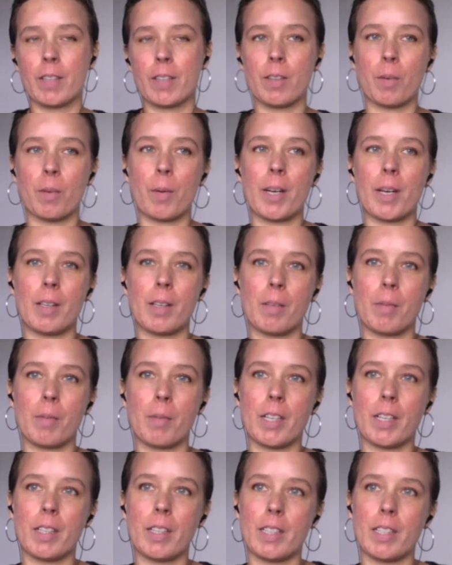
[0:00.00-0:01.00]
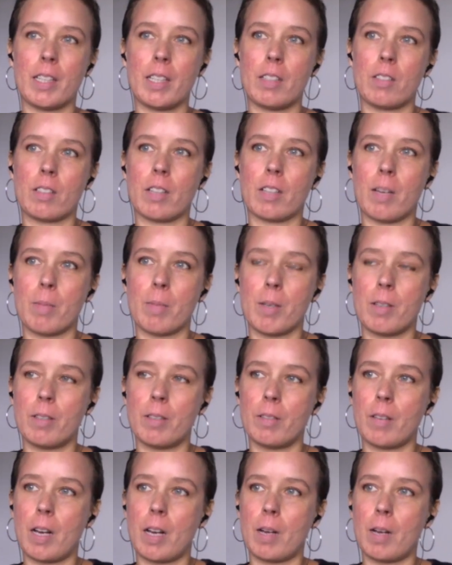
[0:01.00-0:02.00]
So when I teach climate
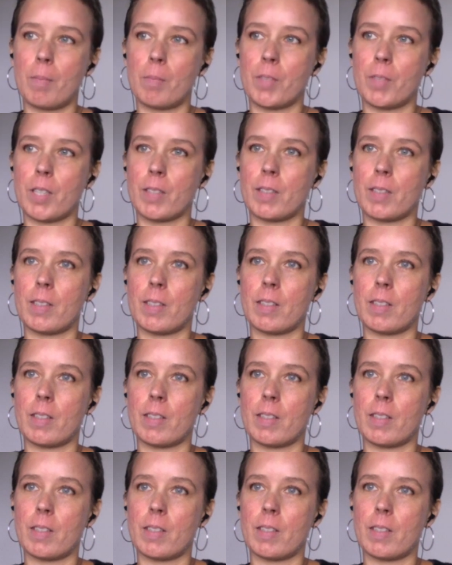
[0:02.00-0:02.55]
justice,